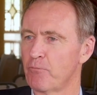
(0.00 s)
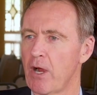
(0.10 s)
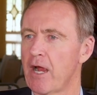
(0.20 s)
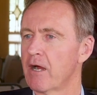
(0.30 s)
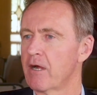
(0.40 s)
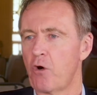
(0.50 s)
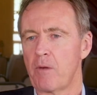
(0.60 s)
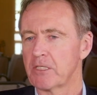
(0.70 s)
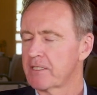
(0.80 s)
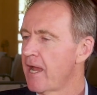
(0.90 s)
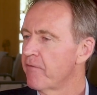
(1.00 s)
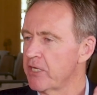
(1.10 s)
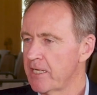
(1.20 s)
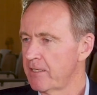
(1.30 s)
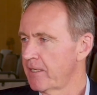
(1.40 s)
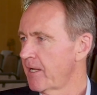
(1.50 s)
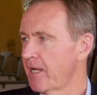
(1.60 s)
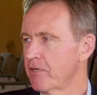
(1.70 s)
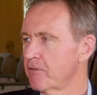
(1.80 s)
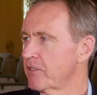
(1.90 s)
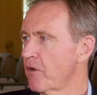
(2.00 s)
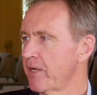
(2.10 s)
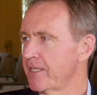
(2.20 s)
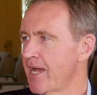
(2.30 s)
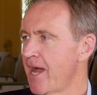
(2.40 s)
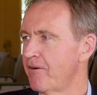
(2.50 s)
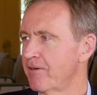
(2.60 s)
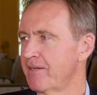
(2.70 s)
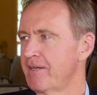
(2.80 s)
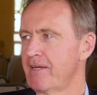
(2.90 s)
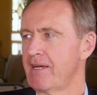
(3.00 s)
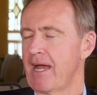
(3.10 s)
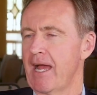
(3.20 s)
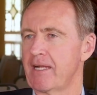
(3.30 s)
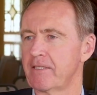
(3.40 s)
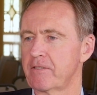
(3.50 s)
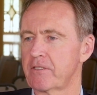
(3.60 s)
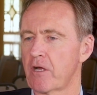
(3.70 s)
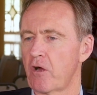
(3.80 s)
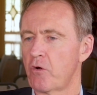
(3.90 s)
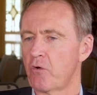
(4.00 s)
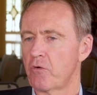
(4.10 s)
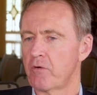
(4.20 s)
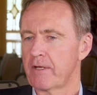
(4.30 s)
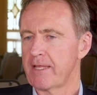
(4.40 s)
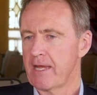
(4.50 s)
where almost every indicator is going down. And so